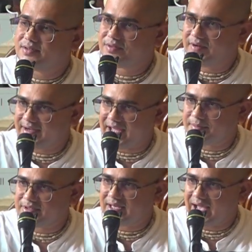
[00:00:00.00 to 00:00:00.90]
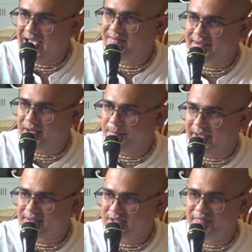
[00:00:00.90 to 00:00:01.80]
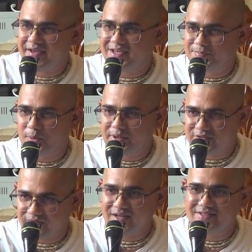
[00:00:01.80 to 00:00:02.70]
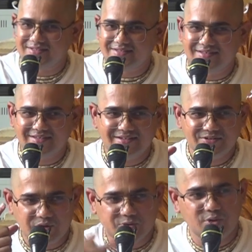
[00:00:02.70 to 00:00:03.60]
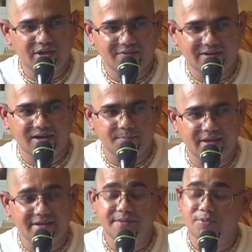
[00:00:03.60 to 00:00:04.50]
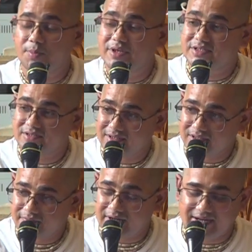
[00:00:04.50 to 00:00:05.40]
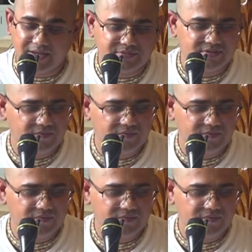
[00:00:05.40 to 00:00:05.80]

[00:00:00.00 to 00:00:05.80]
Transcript: 3 times, I will come back. The way he promised once to Akrūra, he will come back, he promised 3 times.